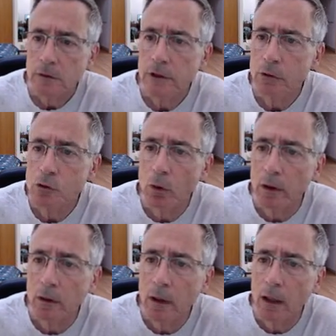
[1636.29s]
See which
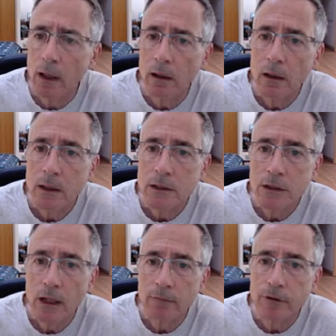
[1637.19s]
one
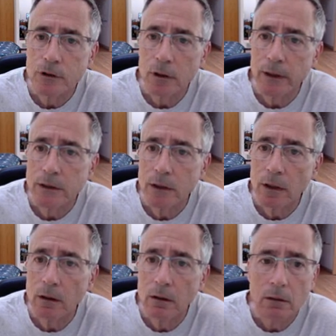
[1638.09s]
Stockfish likes
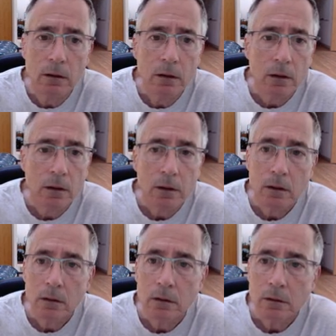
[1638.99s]
here.
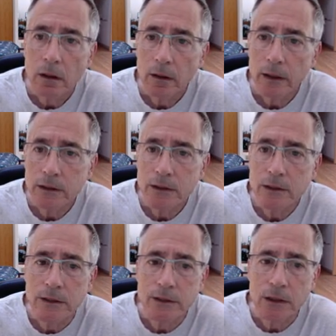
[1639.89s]
No, it likes
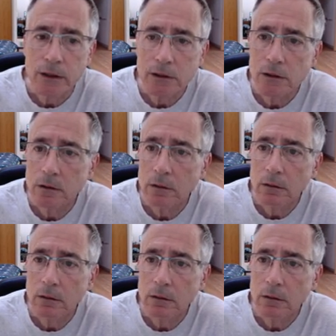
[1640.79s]
the c6.